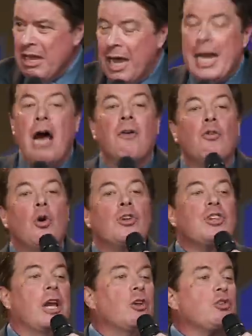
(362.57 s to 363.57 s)
And now, of
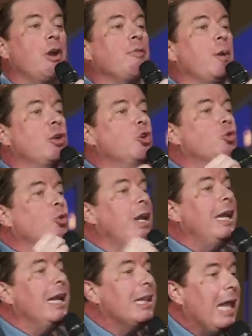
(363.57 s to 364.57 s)
course, I also have my new
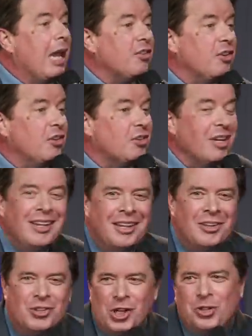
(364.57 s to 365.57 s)
reading glasses
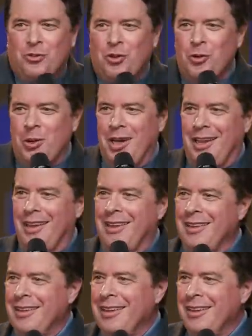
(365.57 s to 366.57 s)
just for reading.
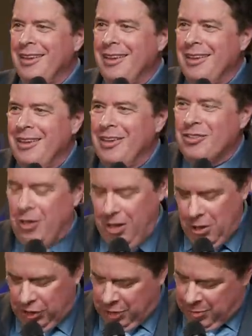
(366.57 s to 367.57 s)
So
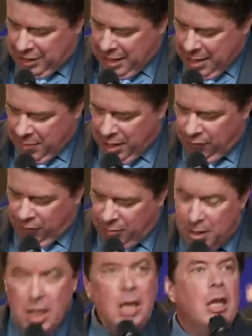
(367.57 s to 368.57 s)
the ultimate nightmare for
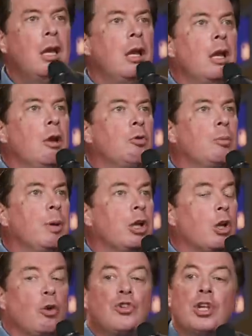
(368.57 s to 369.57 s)
me would be
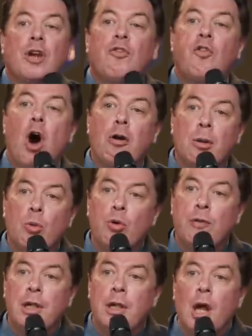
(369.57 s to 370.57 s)
to go see a foreign
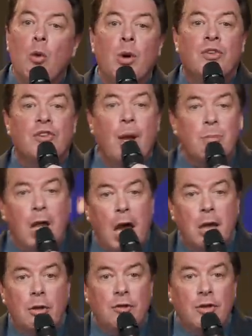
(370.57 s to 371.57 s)
movie with
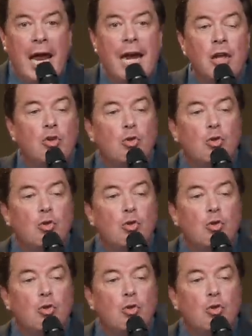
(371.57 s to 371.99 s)
subtitles at a